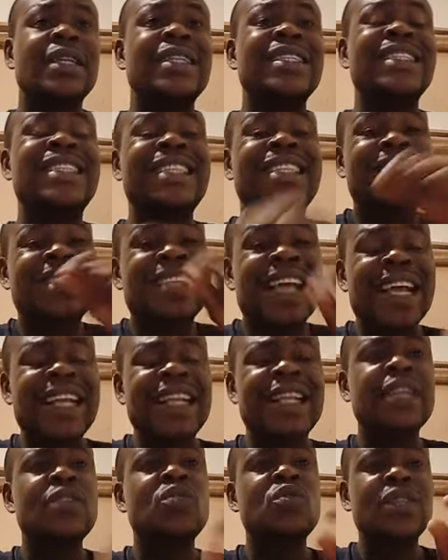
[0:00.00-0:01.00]

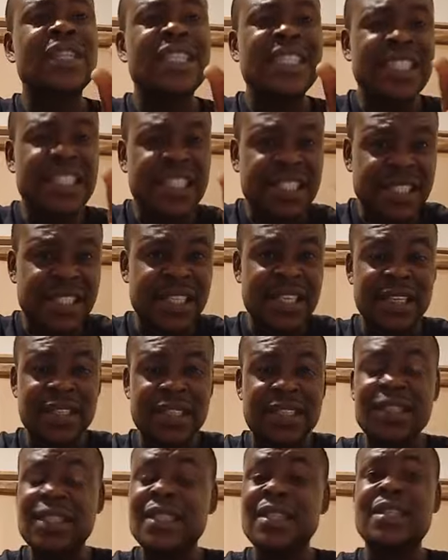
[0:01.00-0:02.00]
decided to
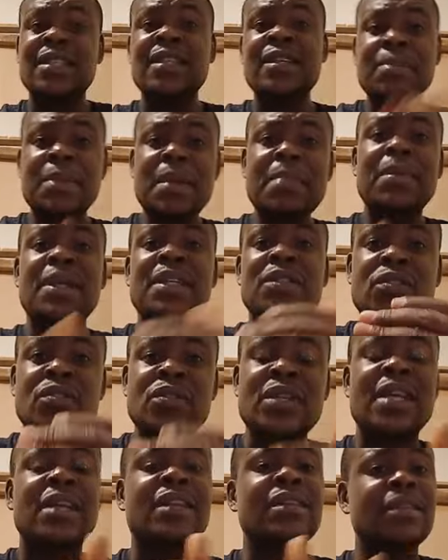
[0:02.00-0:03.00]
initiate this. Remember,
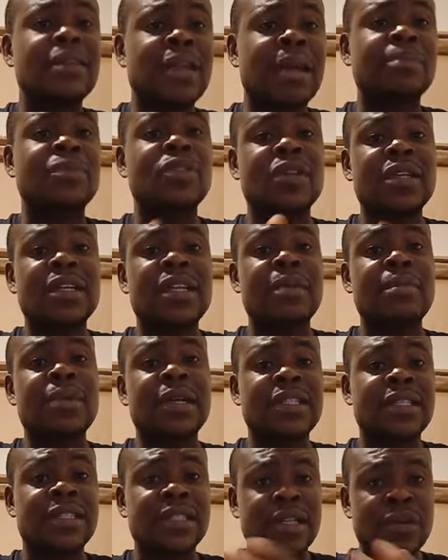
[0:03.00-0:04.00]
Sudan I'm talking
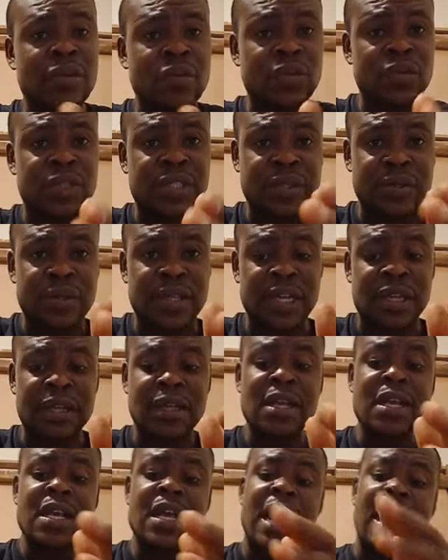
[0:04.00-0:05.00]
about is the old Sudan,
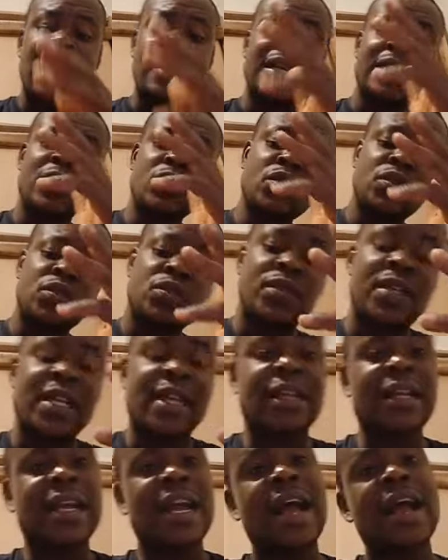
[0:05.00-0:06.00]
and the old
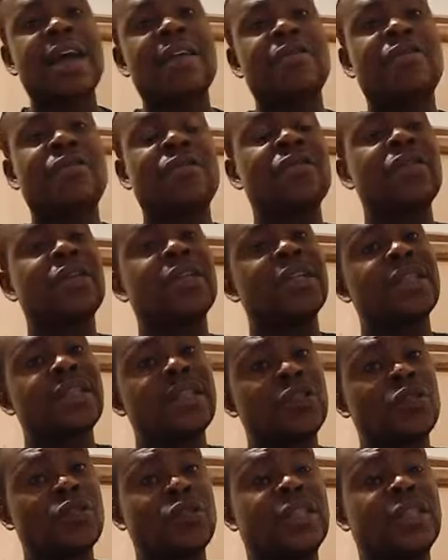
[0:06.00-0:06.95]
Sudan have, you